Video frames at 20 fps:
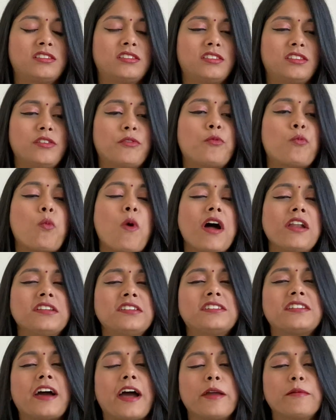The
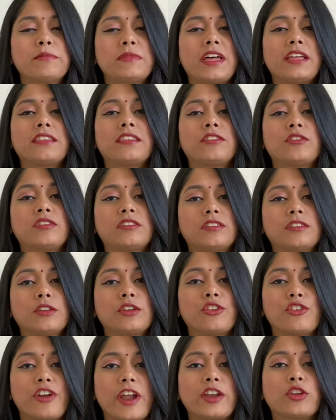one time that
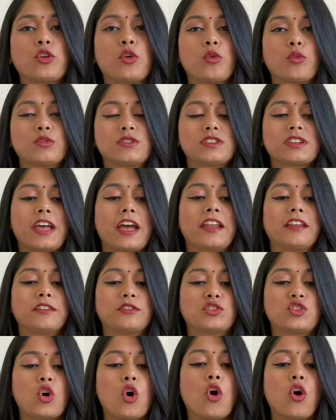the redcoats
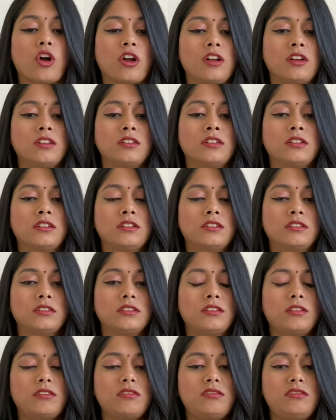can talk,
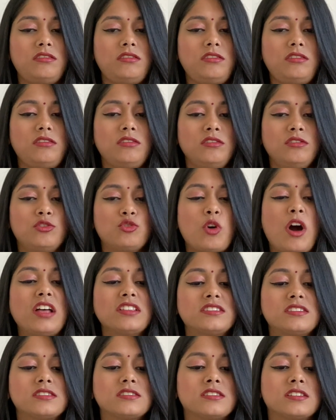Swan
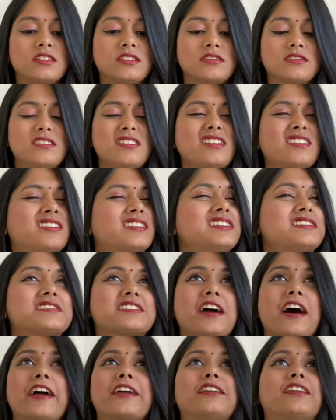says, "This
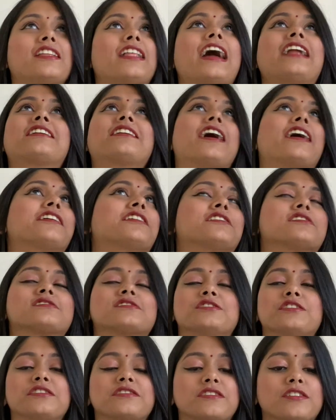guy, that guy
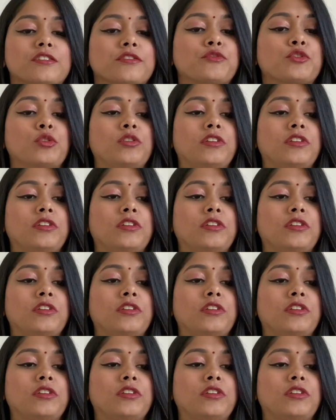doesn't deserve to